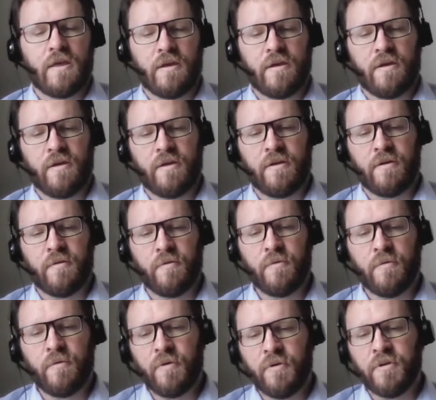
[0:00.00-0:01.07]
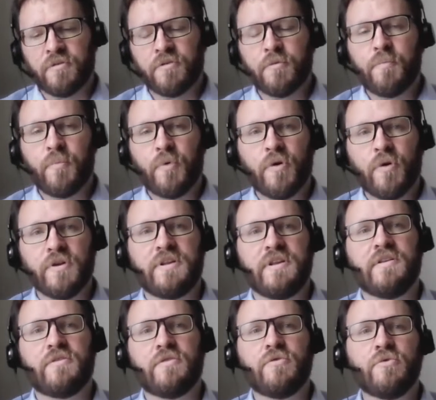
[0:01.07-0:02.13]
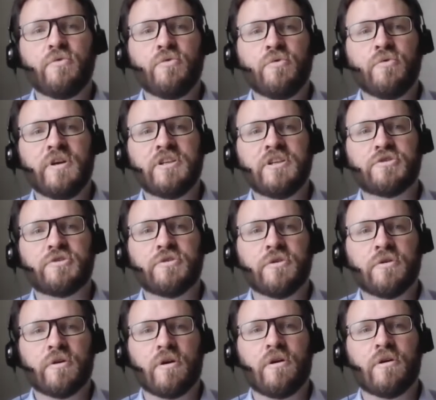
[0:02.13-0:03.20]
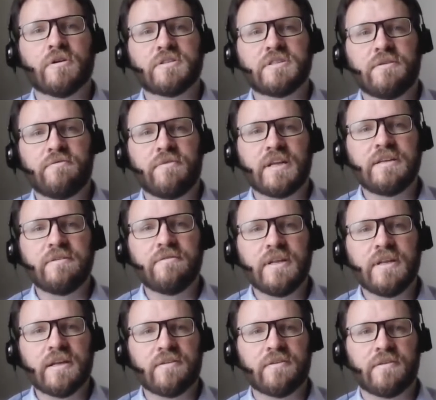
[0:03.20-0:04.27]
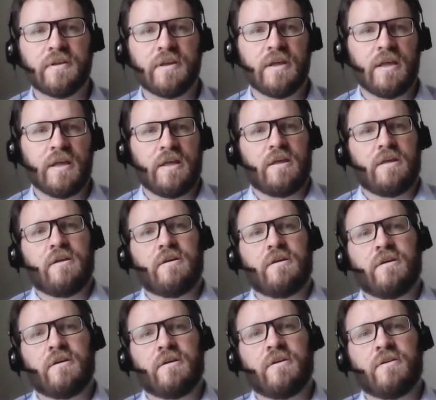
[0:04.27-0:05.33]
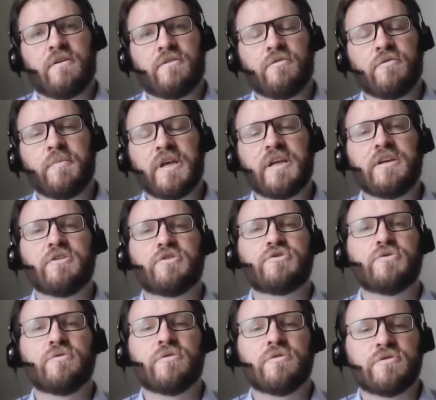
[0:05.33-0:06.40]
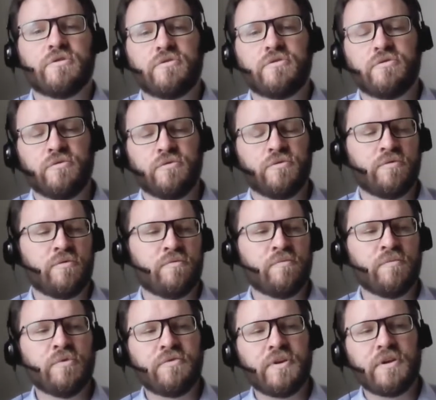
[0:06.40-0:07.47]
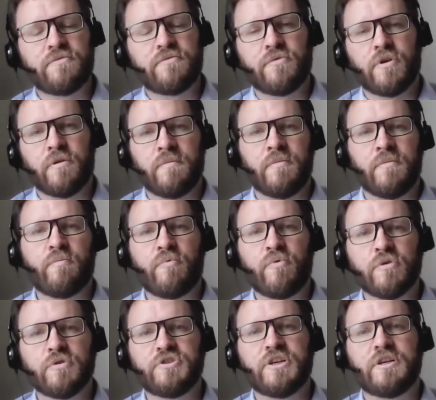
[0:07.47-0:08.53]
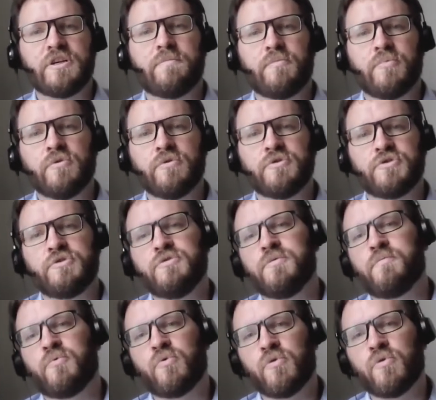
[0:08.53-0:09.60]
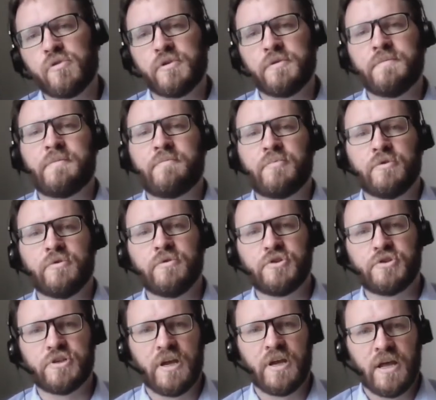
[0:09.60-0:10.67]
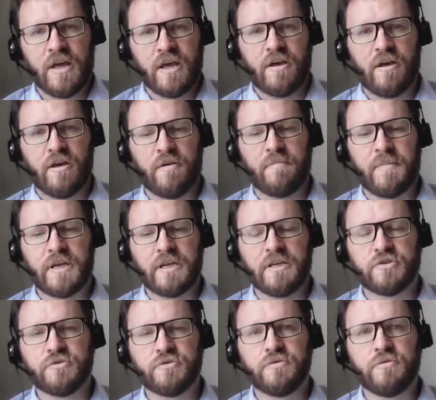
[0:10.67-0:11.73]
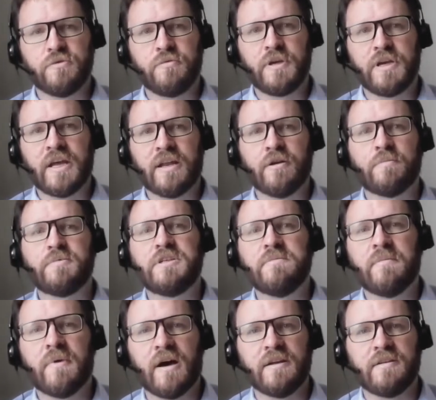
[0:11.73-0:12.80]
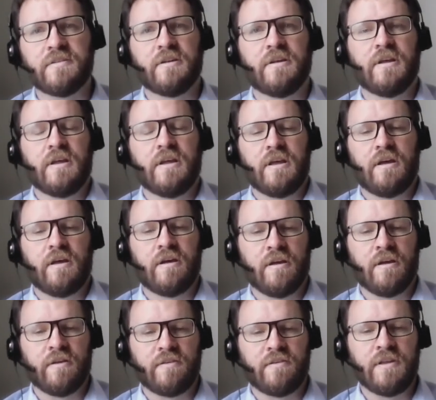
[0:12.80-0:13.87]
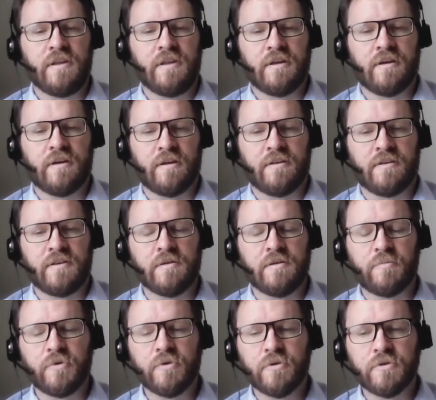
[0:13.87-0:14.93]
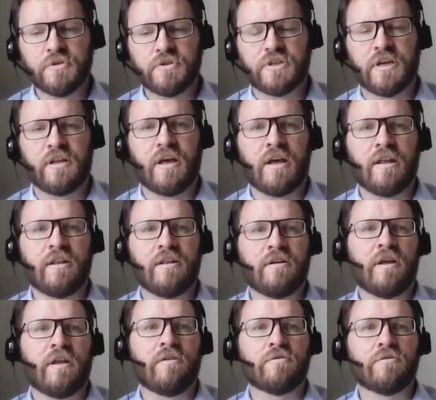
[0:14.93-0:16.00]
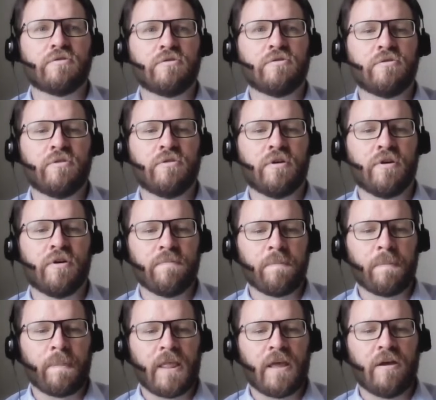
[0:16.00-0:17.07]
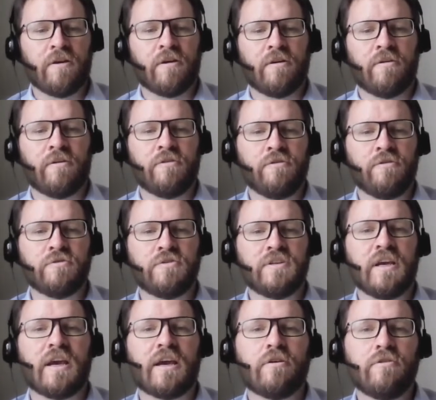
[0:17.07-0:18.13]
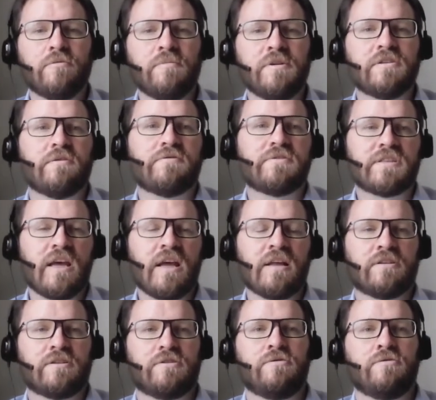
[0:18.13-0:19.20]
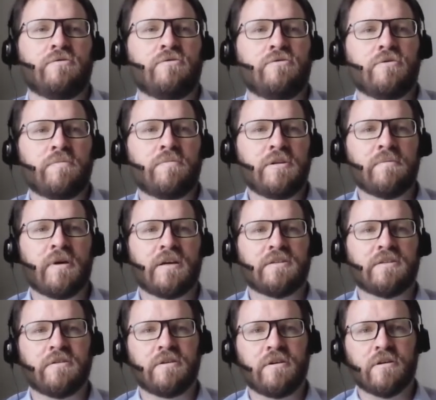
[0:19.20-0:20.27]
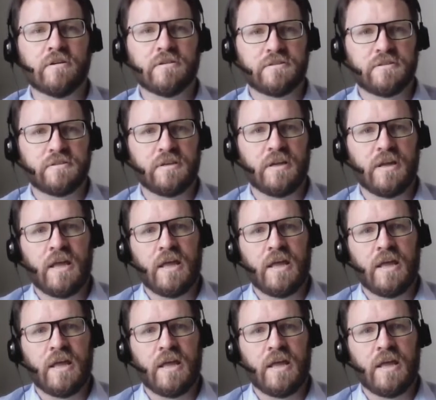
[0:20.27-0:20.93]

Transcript: Another point is to ensure cost effectiveness. So making sure also to moving from a project approach to a program approach, making sure we can optimize the approach and also using economies of scales to optimize the cost,